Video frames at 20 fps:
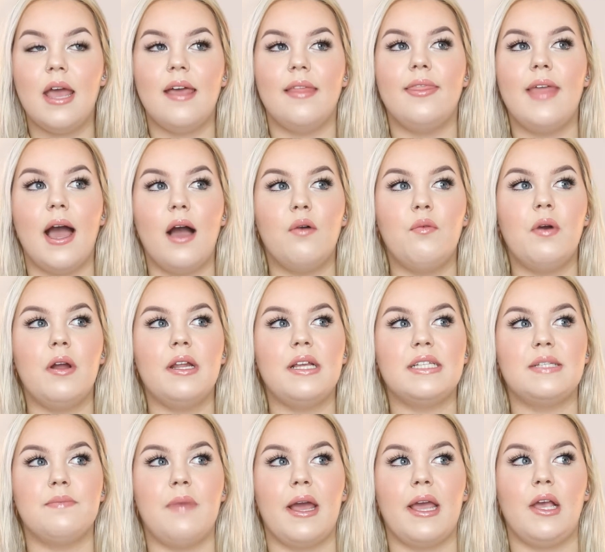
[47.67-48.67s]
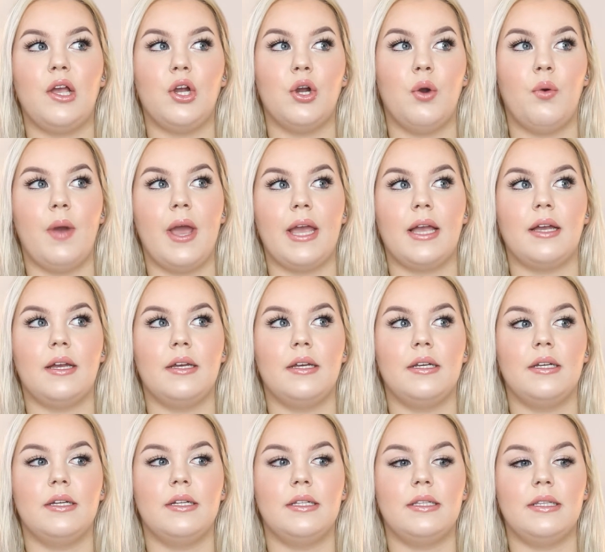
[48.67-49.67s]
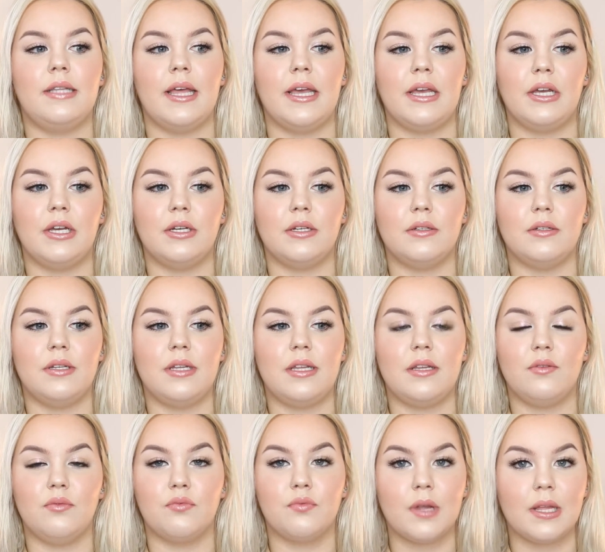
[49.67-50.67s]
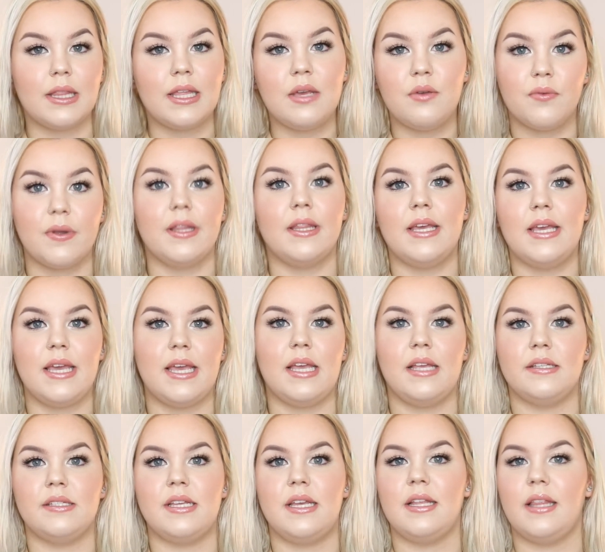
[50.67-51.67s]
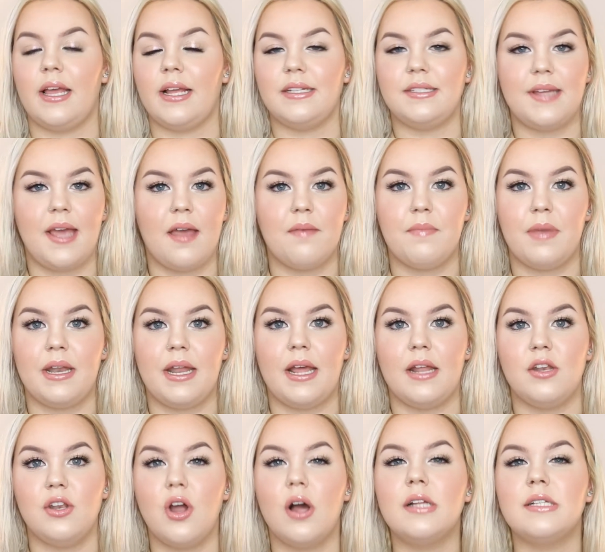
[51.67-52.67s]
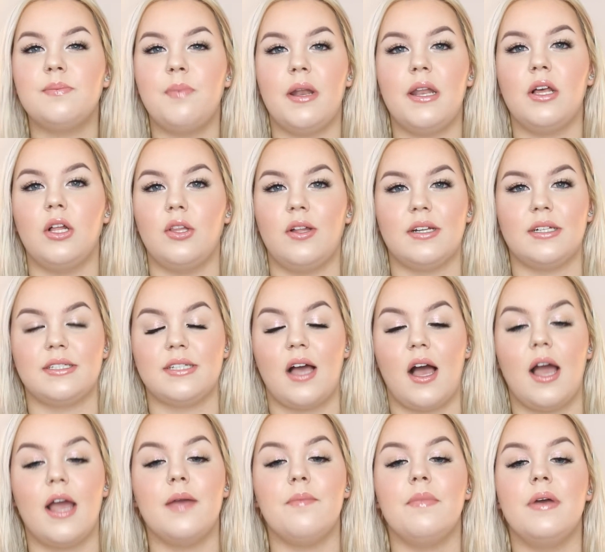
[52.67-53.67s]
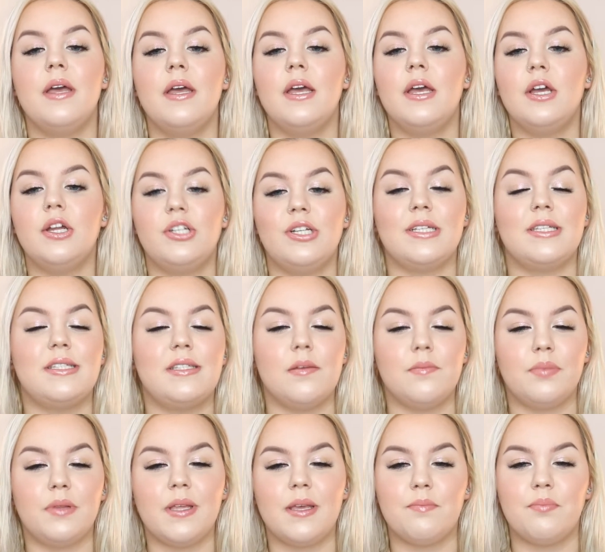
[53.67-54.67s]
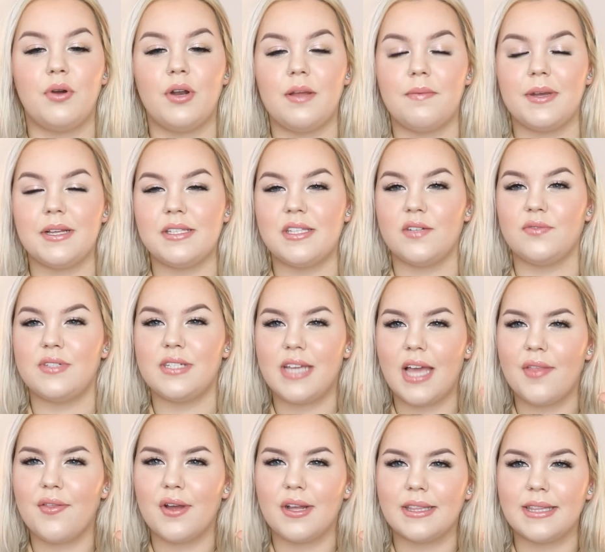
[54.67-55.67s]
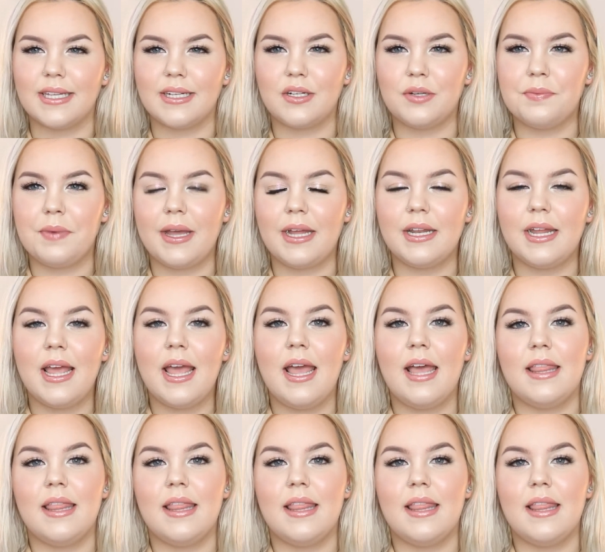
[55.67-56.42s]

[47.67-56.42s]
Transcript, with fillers: That one is my quick, like really, really easy, like ten minute, not spending a lot of time, just simply putting myself together a little bit.